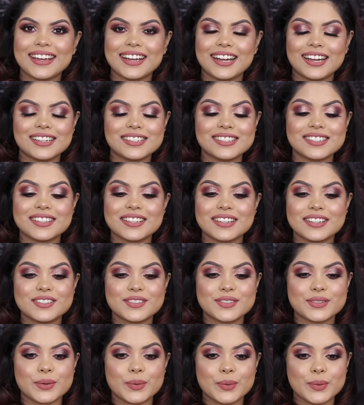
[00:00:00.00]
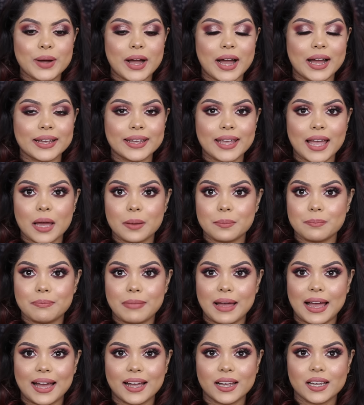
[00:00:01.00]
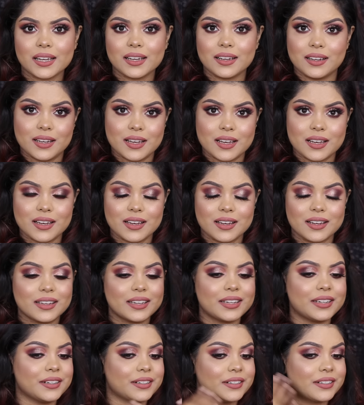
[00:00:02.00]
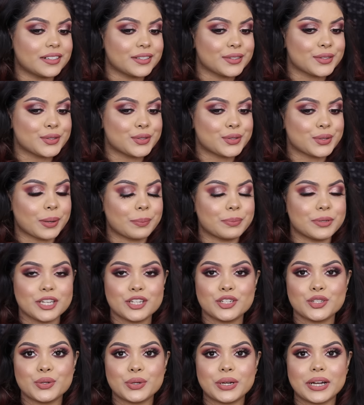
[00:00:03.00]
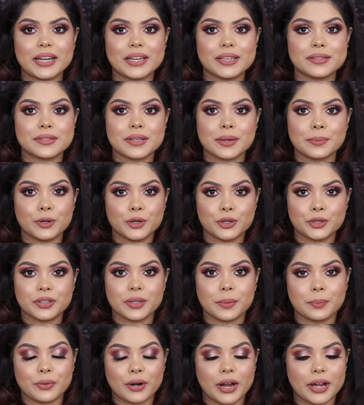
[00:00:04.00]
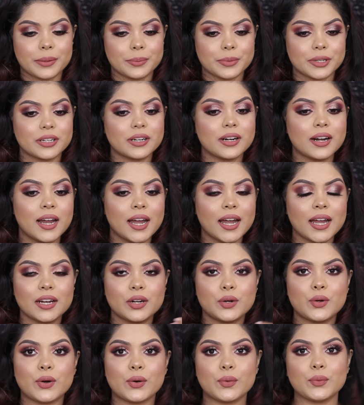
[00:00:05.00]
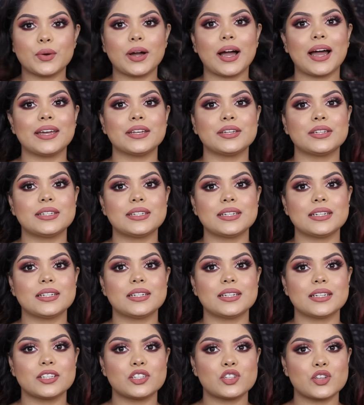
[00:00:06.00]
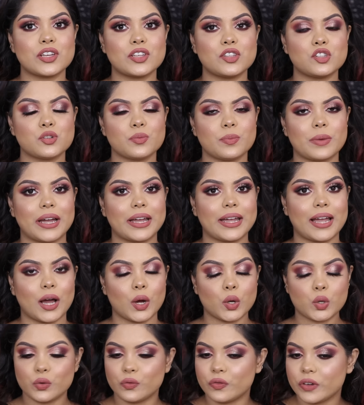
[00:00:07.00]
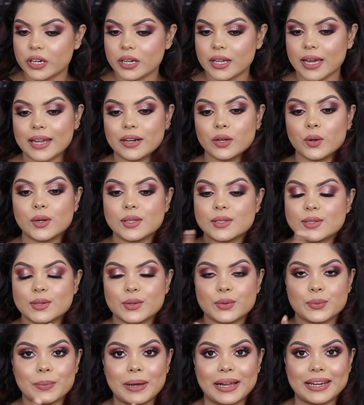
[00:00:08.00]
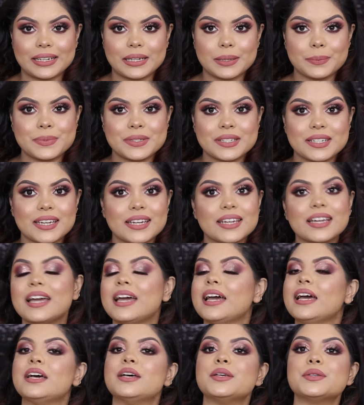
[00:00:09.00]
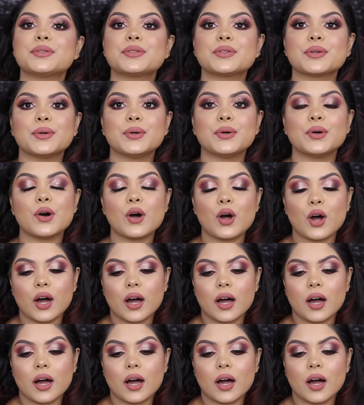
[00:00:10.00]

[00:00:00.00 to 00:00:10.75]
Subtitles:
guys, so I am back here to update you guys about the primer. Now I did change my outfit and also my lipstick. So